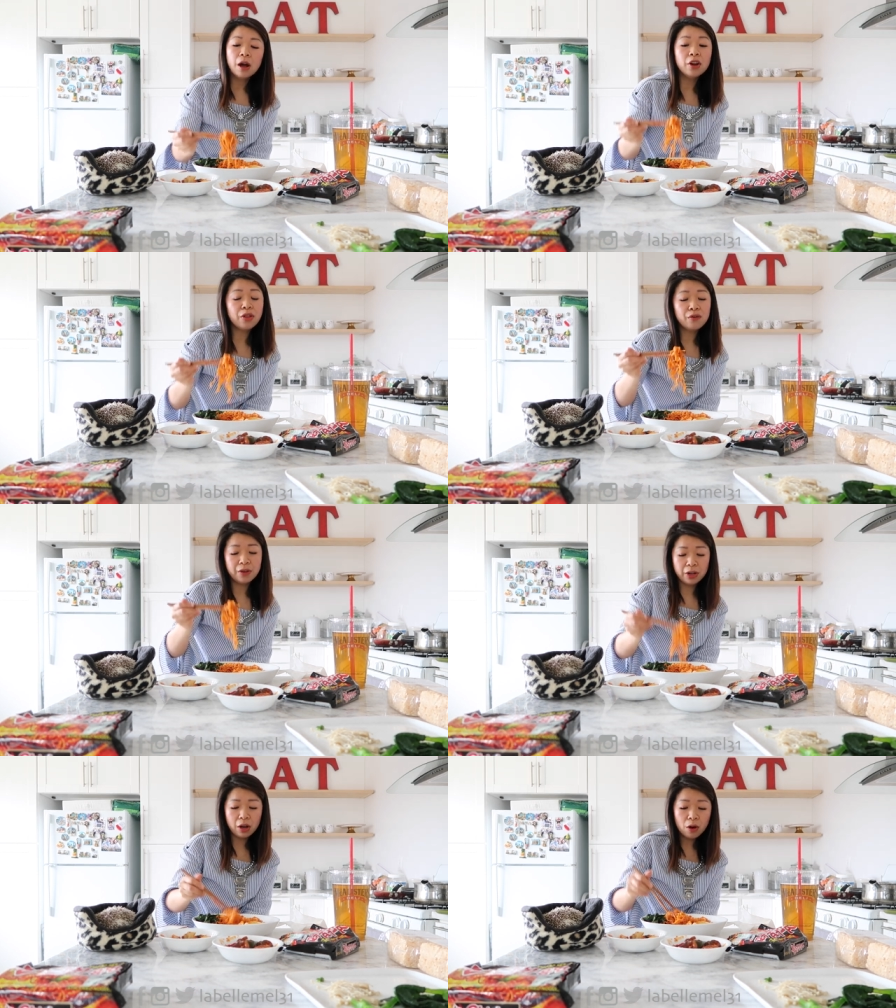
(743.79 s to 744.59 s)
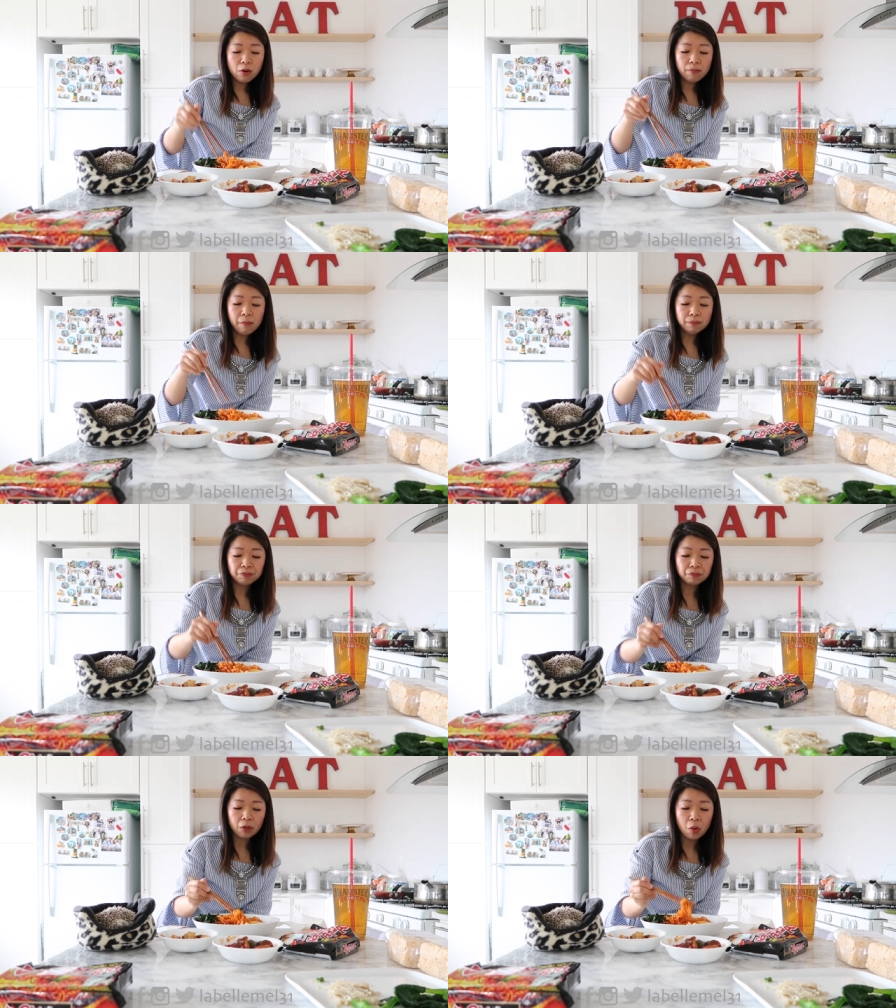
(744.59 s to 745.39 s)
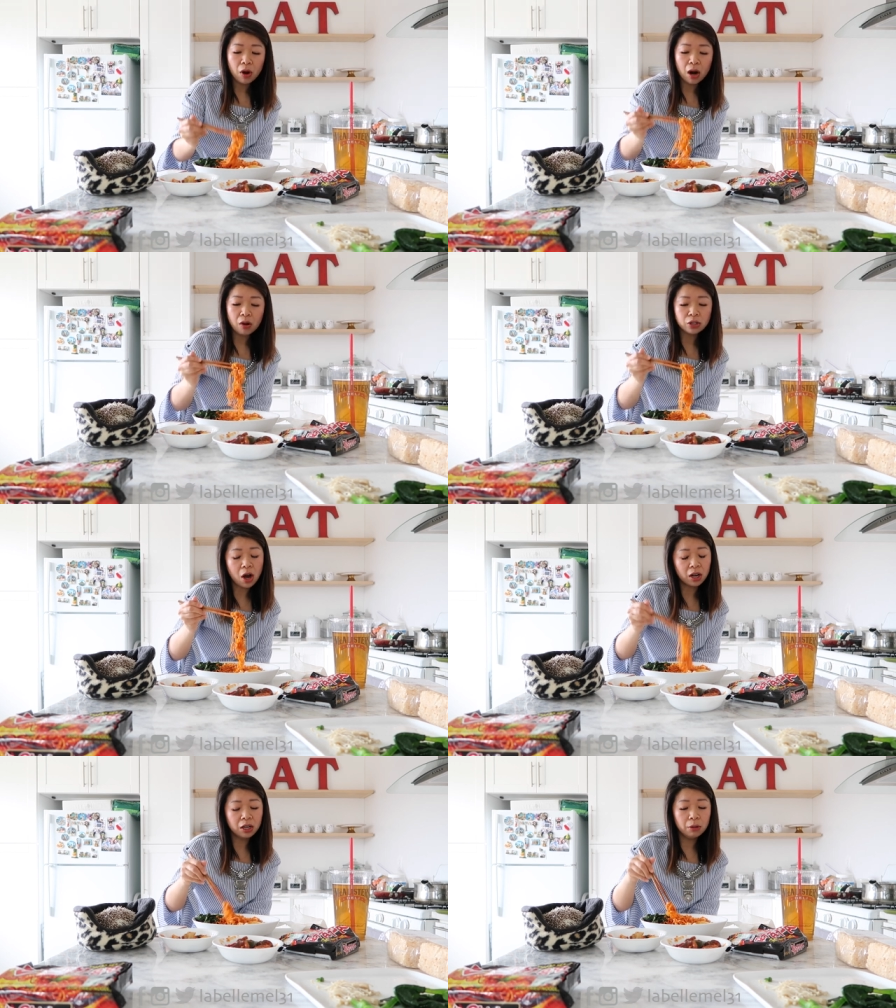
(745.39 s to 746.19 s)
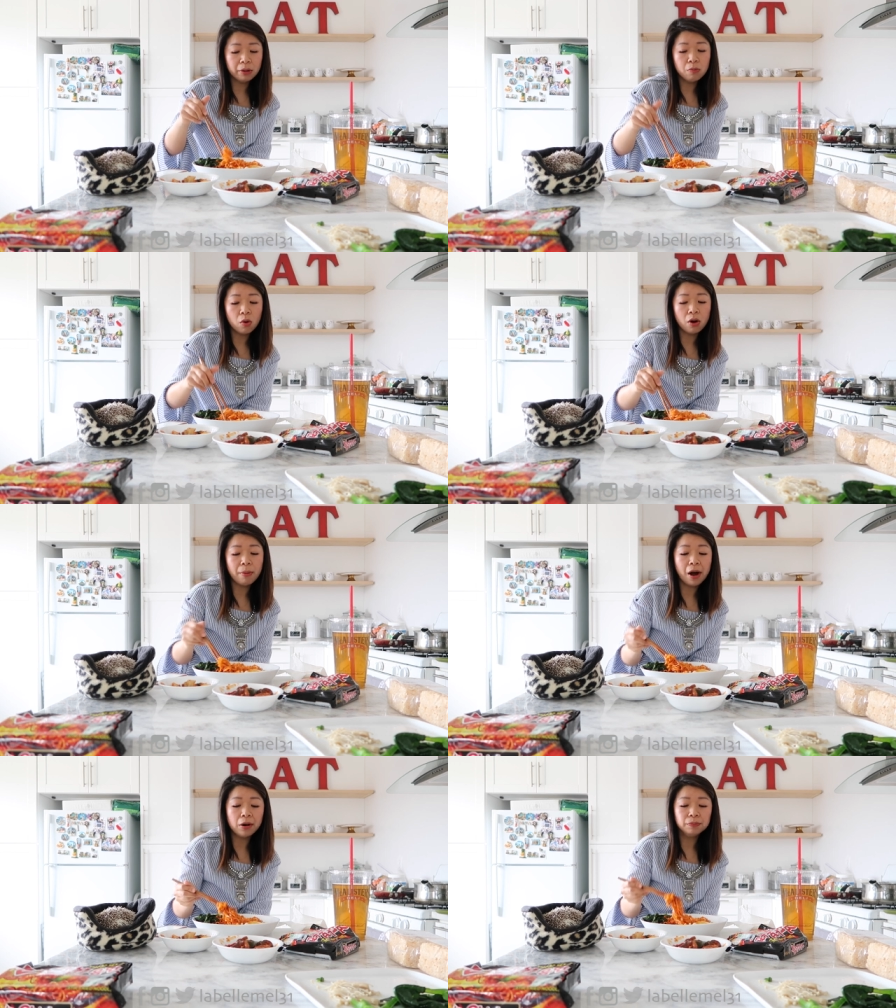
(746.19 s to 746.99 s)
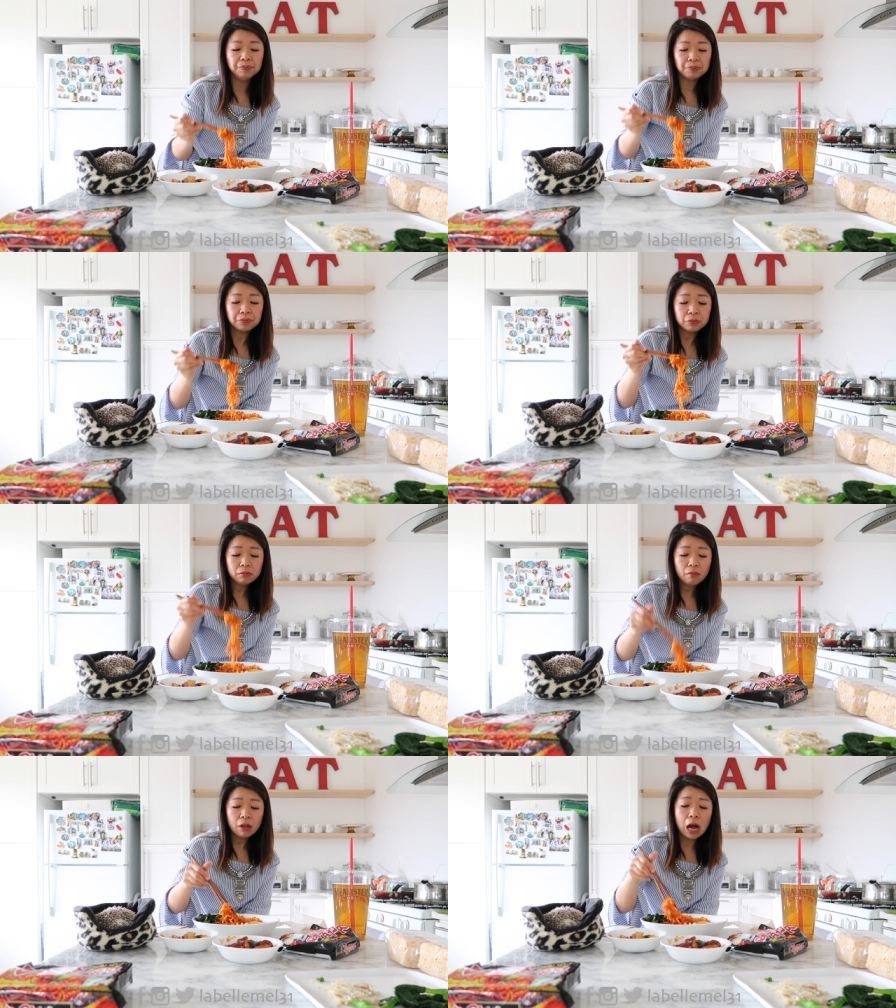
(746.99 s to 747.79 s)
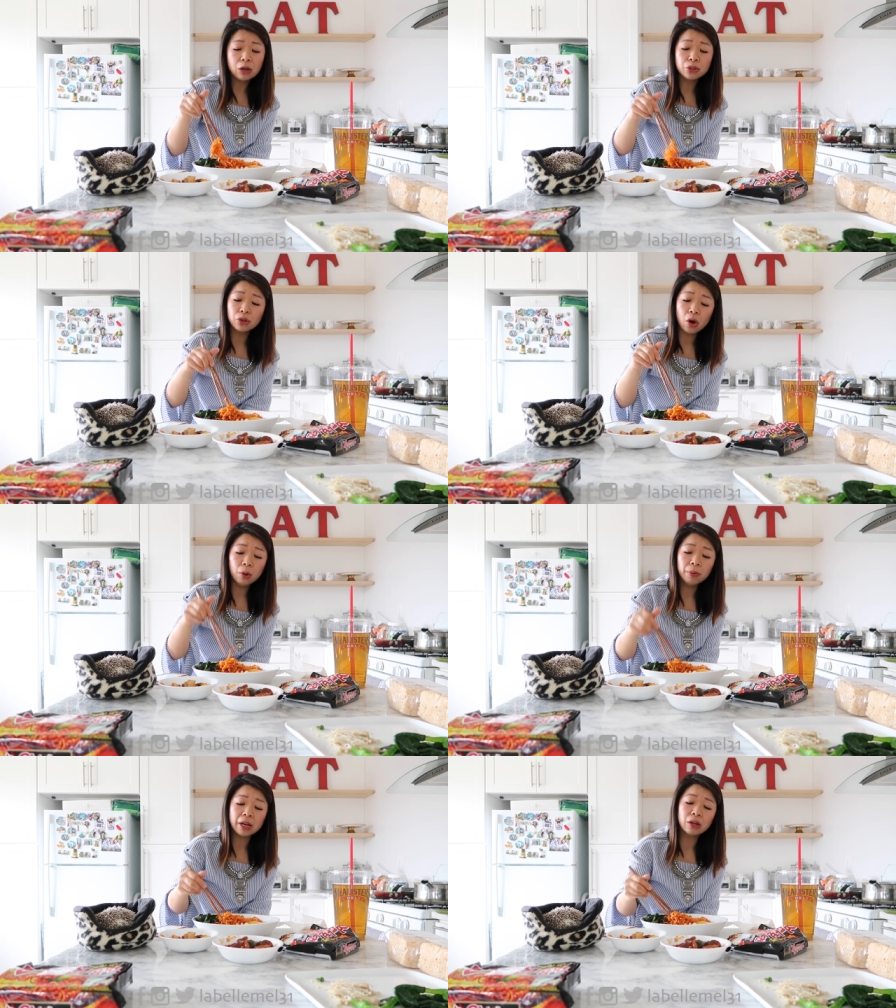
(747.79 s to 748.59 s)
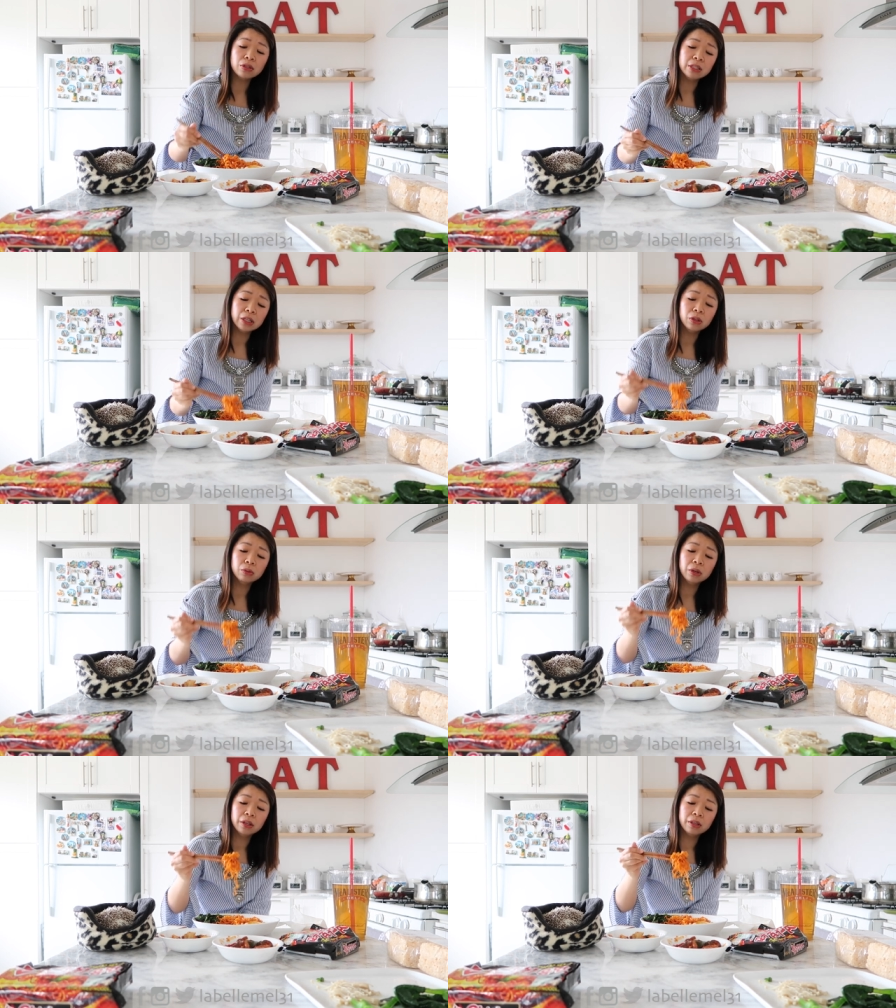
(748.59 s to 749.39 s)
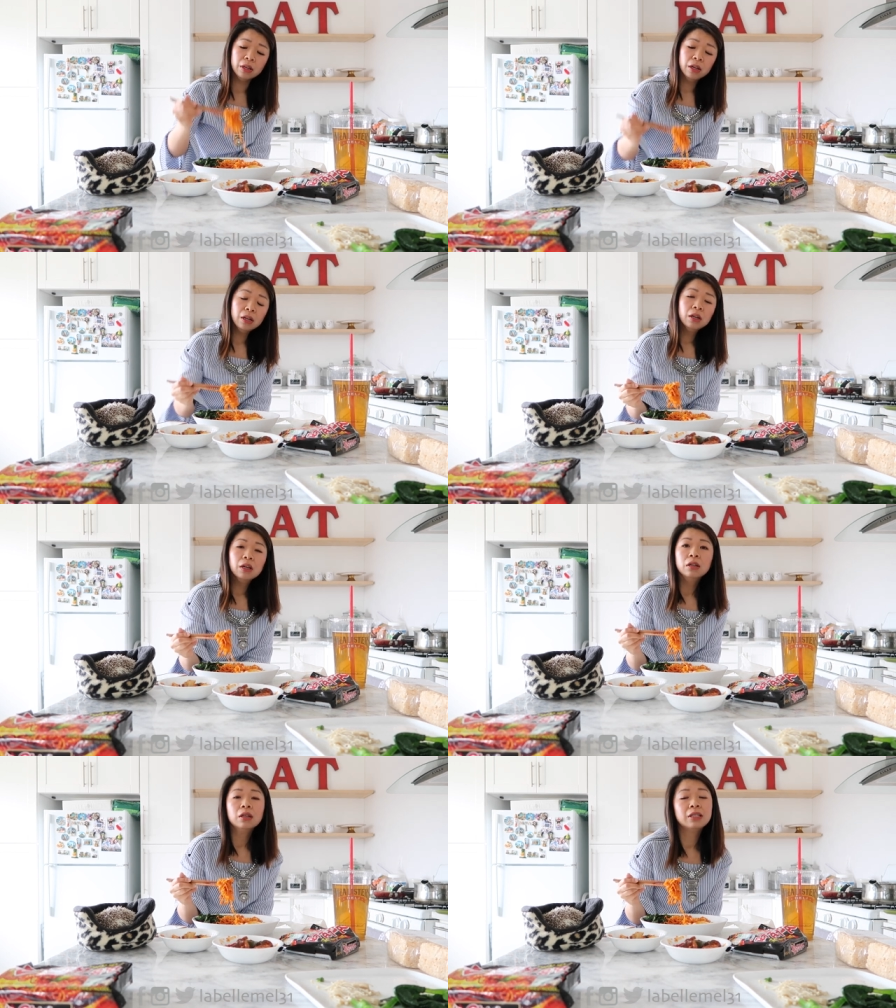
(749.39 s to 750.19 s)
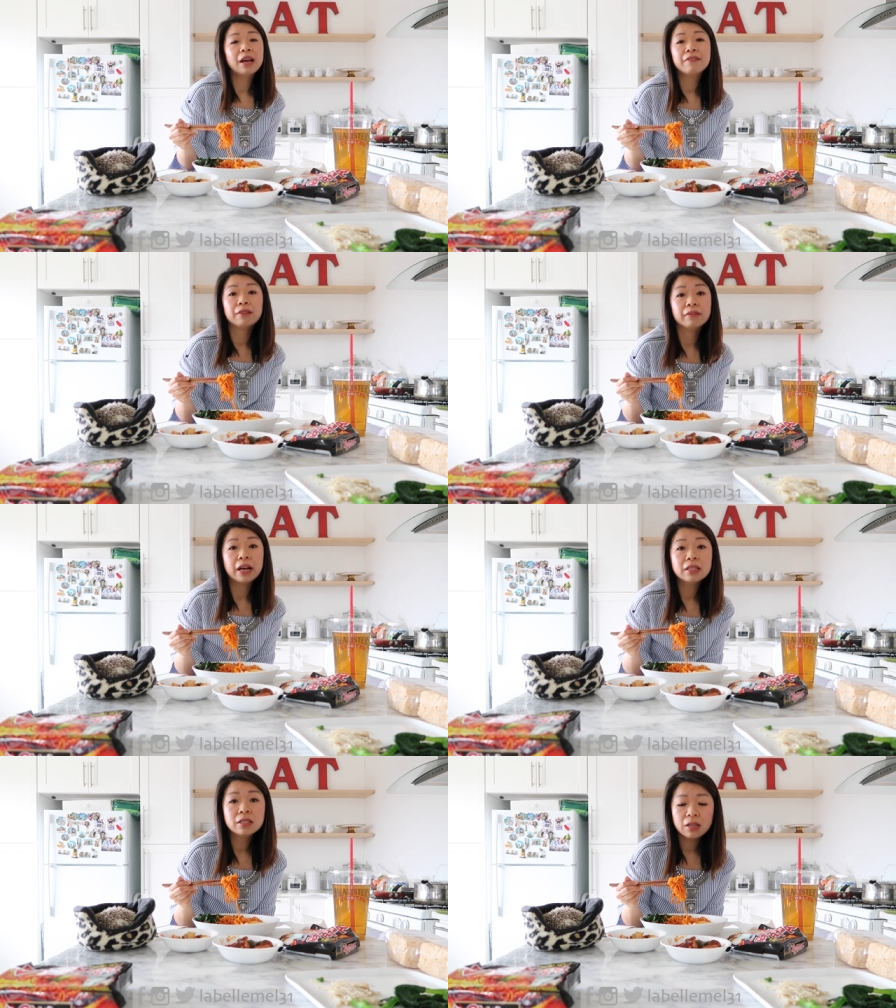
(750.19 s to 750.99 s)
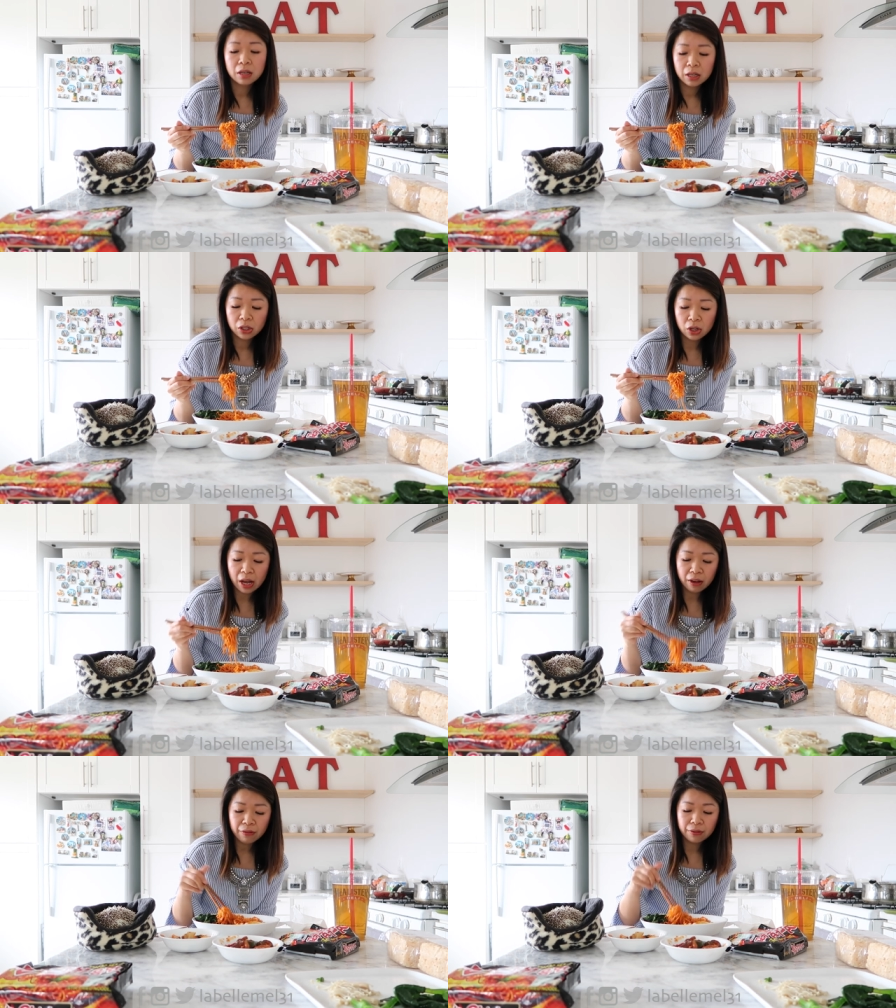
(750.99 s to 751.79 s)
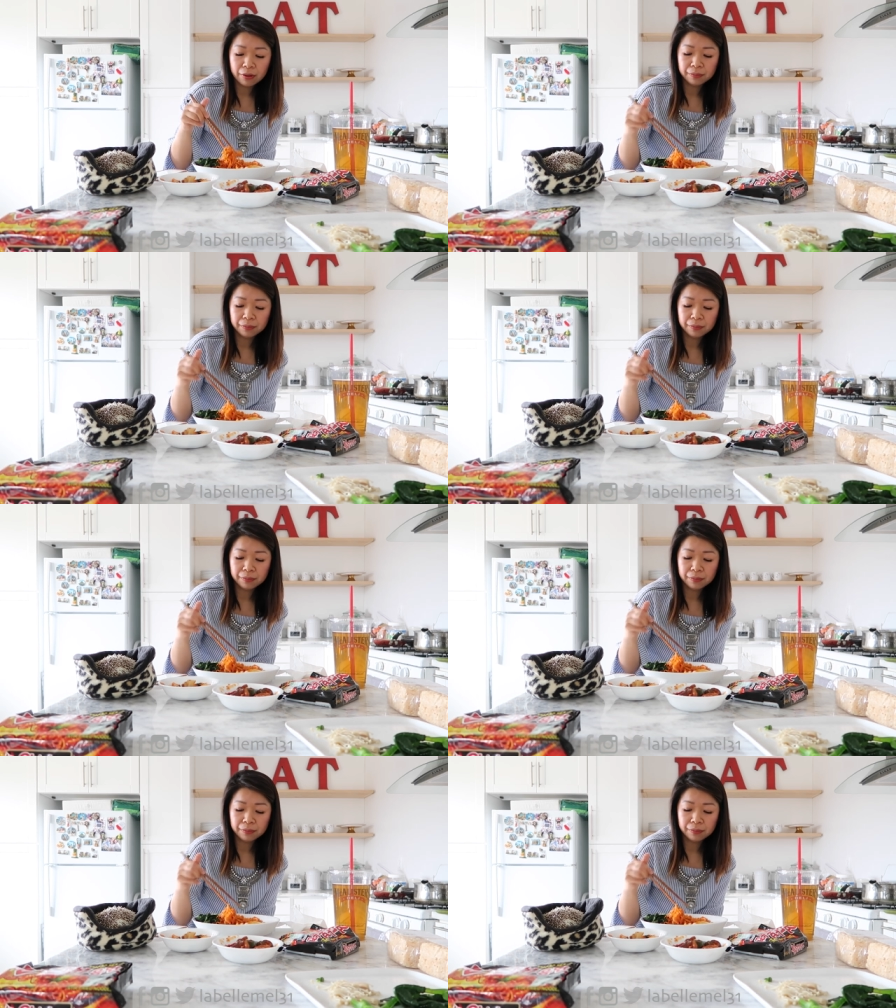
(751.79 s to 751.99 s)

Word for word: another video where I'll talk a little bit more about how to cope and how to deal with life events in your life.